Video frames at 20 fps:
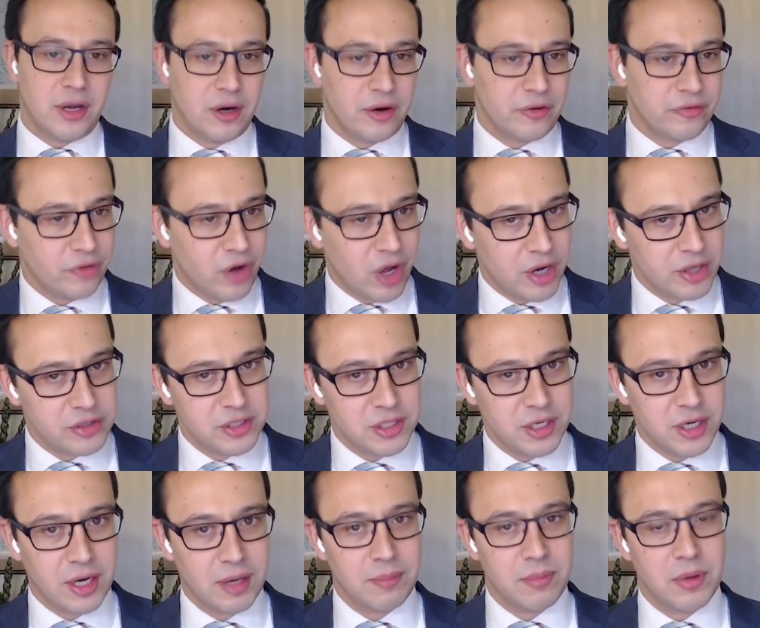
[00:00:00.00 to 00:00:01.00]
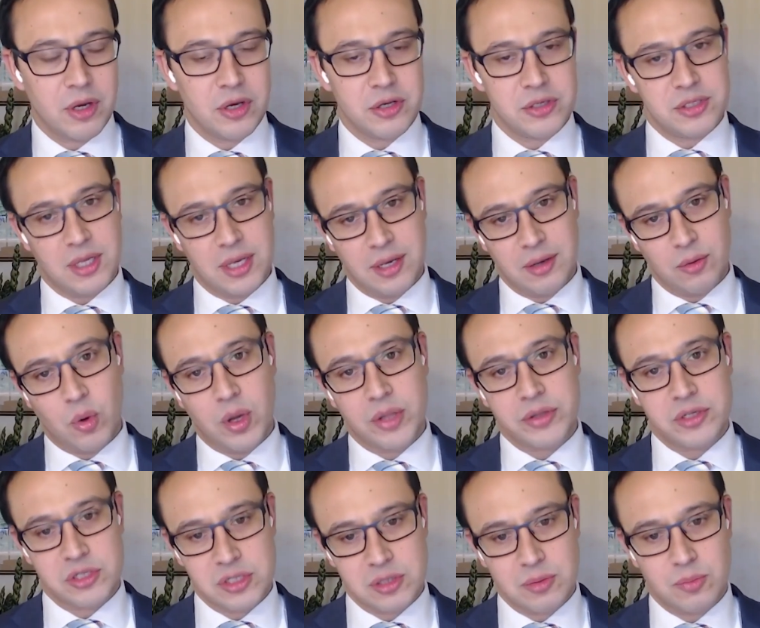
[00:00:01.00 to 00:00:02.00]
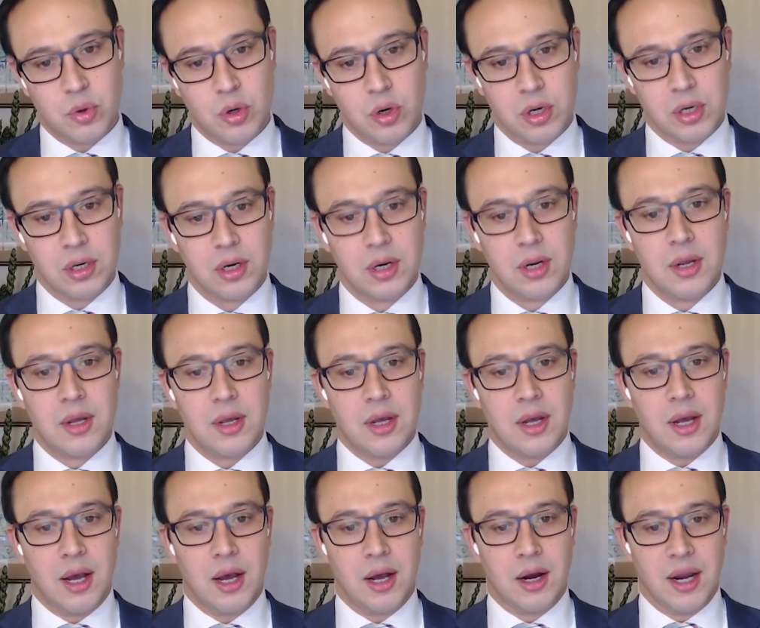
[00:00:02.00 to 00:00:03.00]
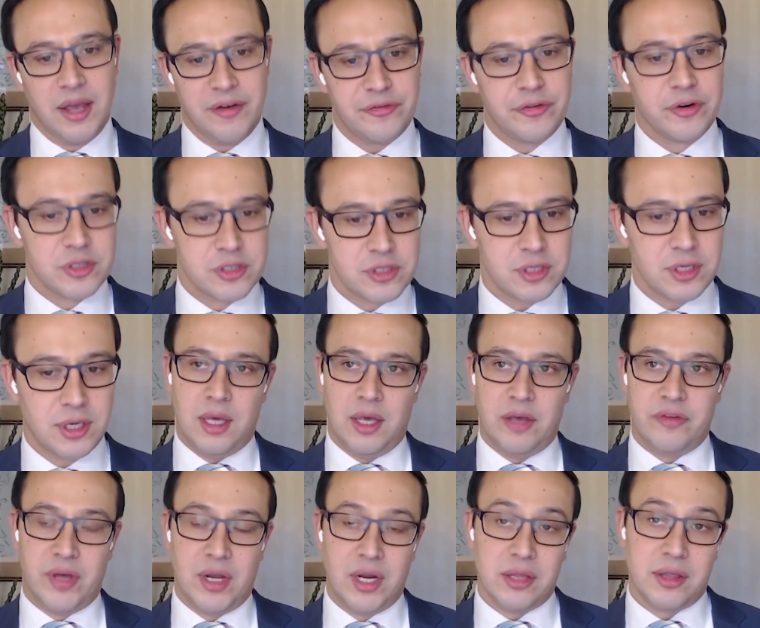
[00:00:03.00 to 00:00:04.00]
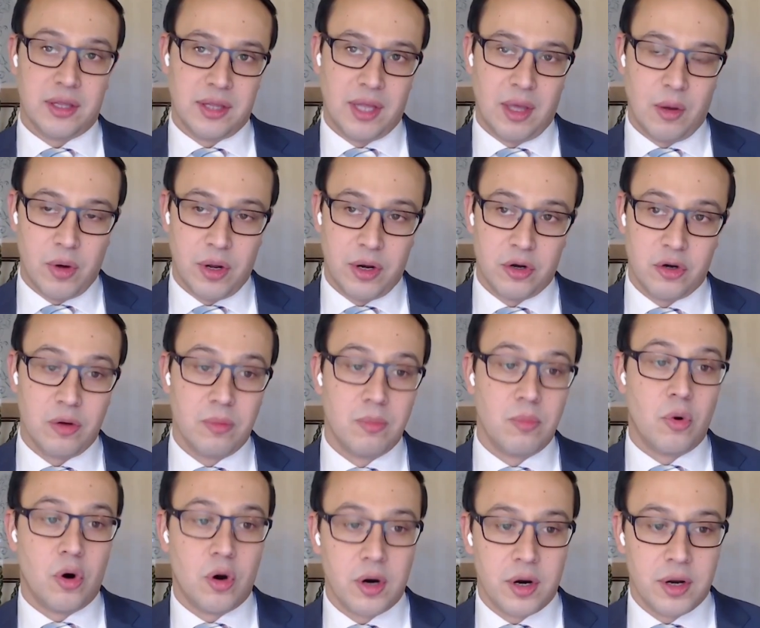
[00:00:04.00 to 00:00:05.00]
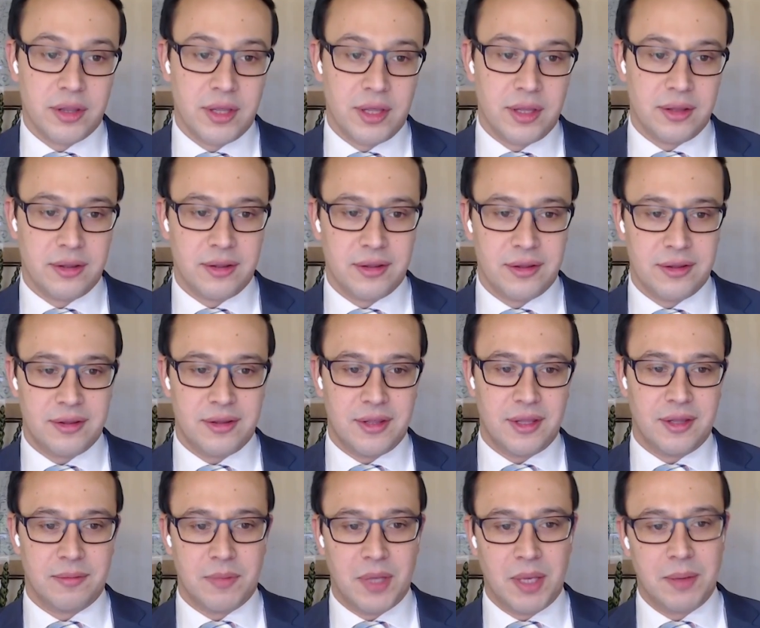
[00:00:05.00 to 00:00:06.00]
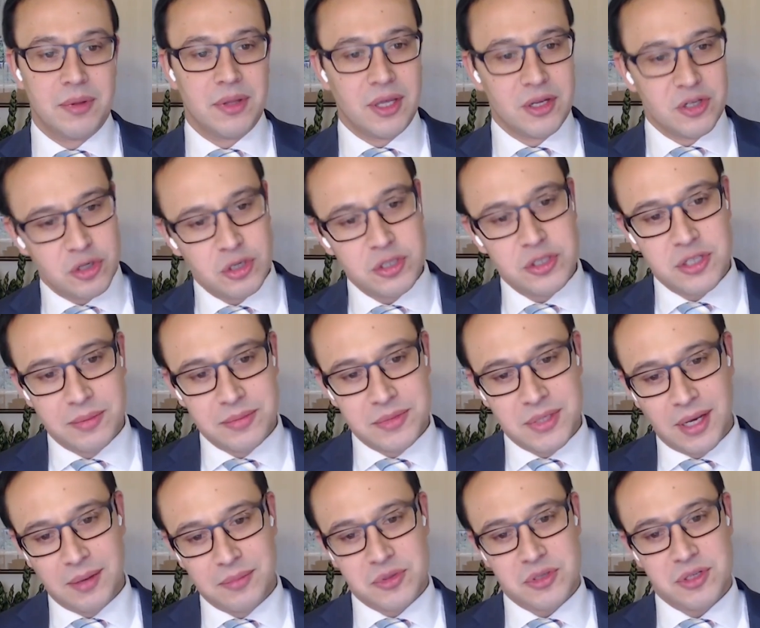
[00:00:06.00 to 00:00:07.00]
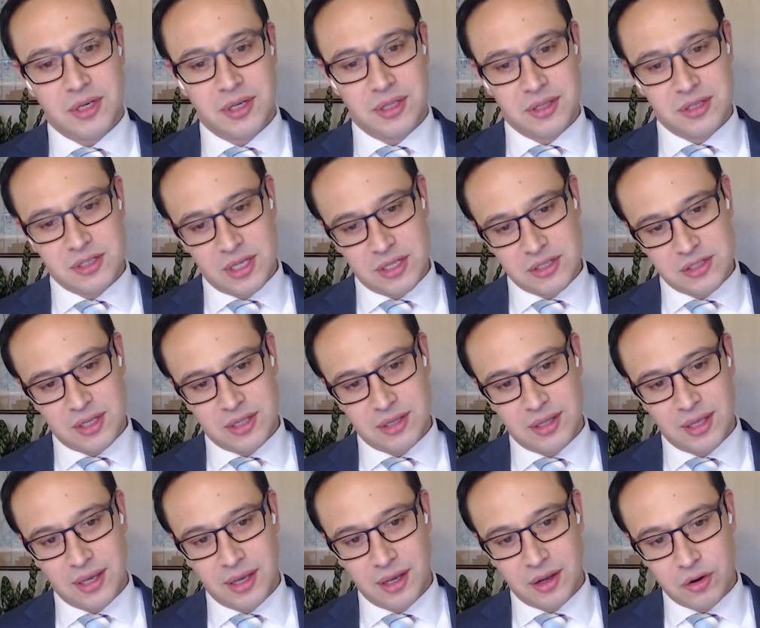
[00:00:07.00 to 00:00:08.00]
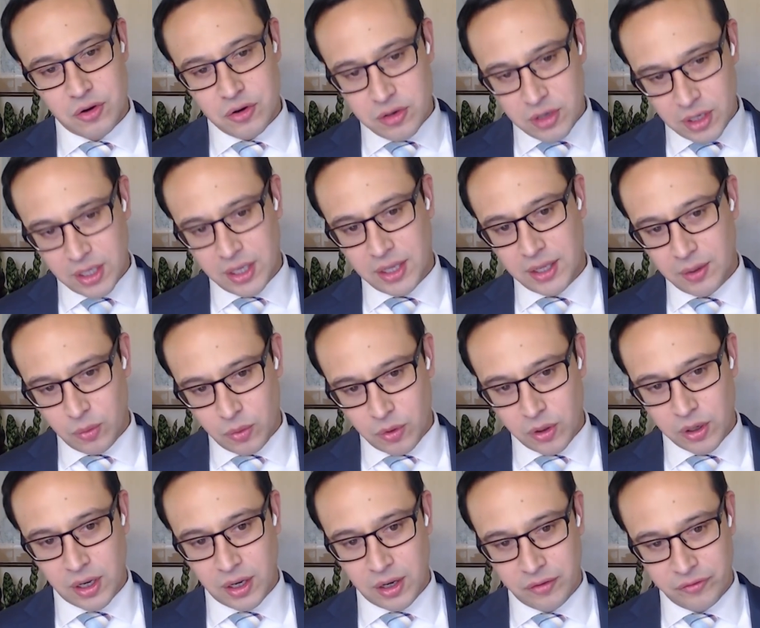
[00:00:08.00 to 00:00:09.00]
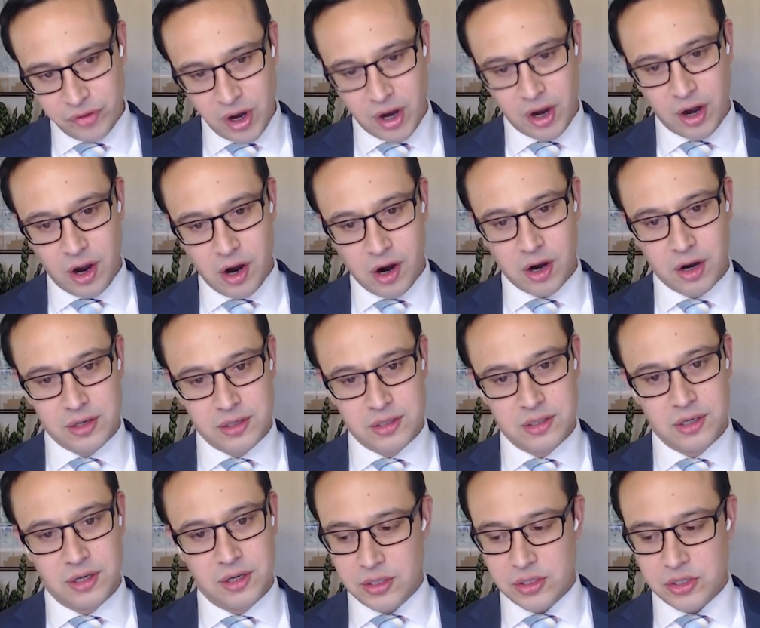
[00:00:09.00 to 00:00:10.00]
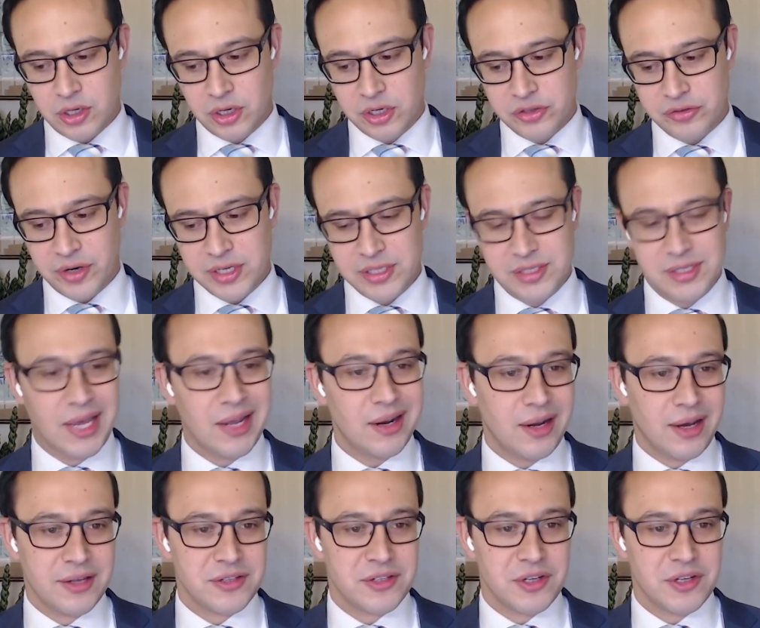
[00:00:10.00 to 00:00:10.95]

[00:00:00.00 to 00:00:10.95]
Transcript: They're volunteering because they want to support our efforts. If anything, they want to do more than maybe they should sometimes, in the sense that they are really working very hard. So as far as deadlines